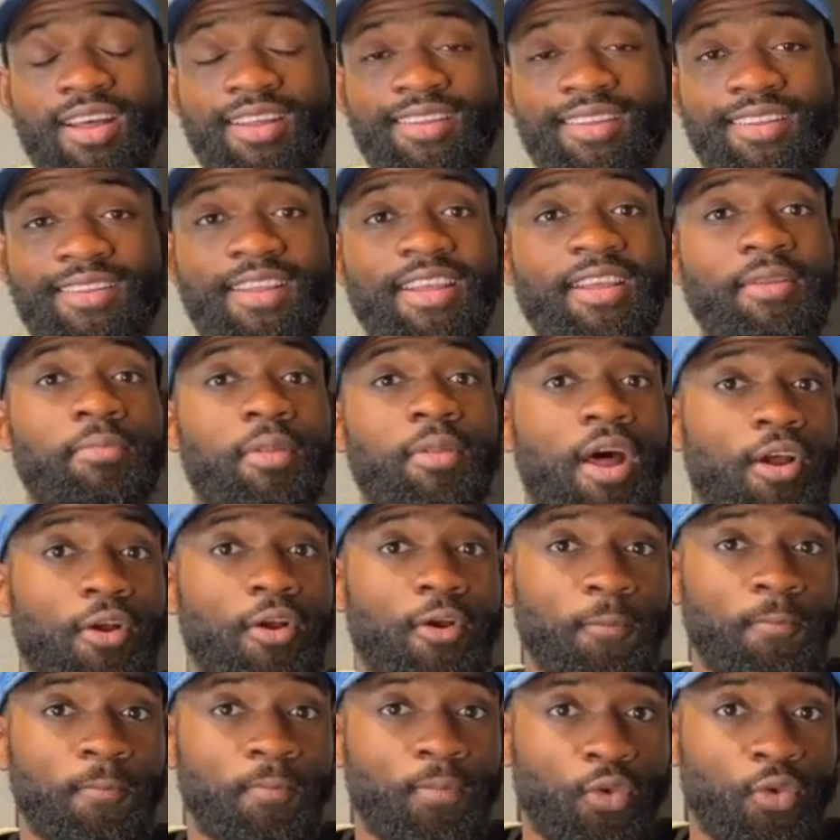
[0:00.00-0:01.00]
Dean
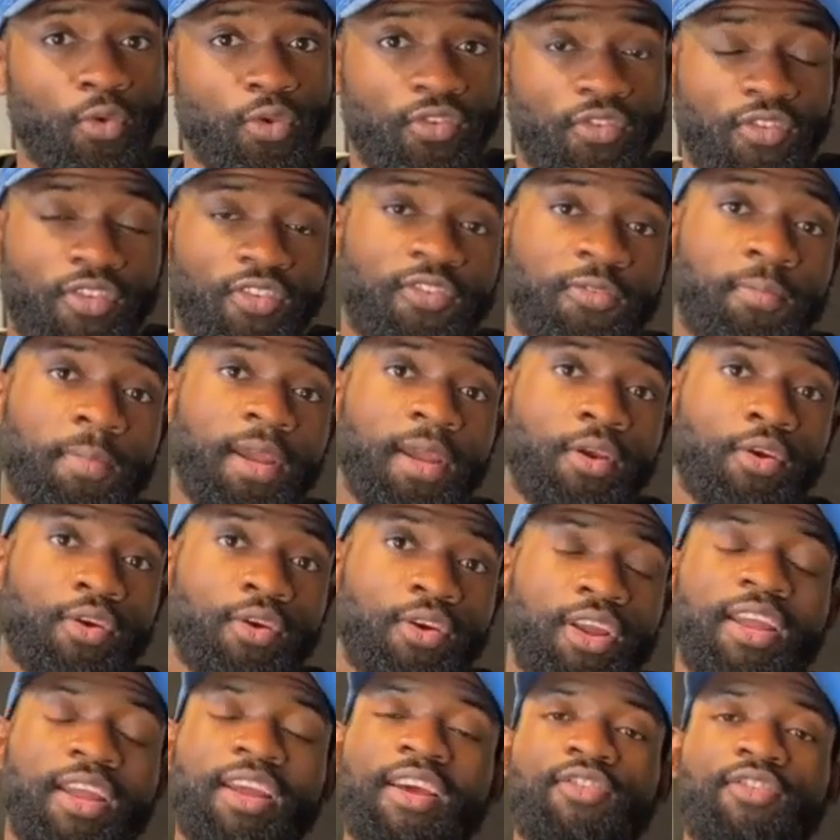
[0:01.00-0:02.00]
Plocker, who is the speaker.
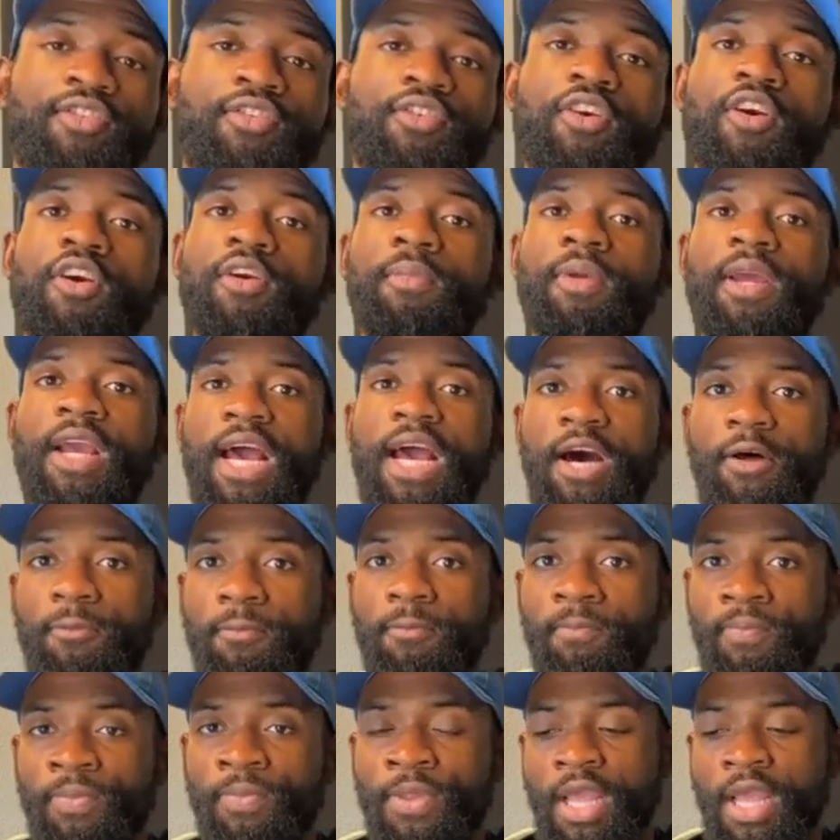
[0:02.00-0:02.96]
He is terming out.